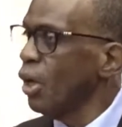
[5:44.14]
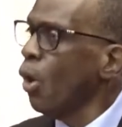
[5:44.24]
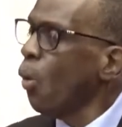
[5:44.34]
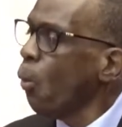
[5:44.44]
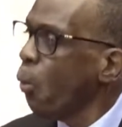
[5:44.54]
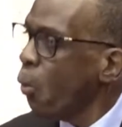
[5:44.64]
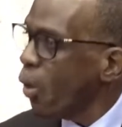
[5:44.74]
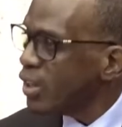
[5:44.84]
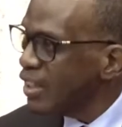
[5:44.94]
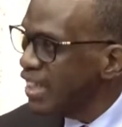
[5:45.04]

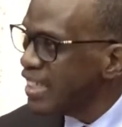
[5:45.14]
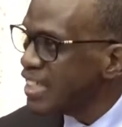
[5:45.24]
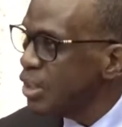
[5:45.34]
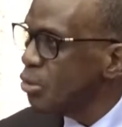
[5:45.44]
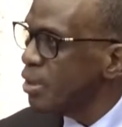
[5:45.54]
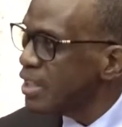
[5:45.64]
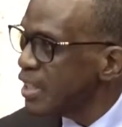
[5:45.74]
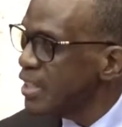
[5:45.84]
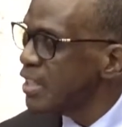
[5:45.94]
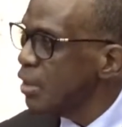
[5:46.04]
what is the situation
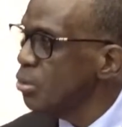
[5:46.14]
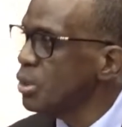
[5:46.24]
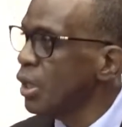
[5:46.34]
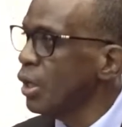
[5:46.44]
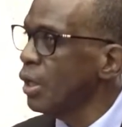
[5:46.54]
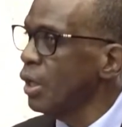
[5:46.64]
in St. Lucia.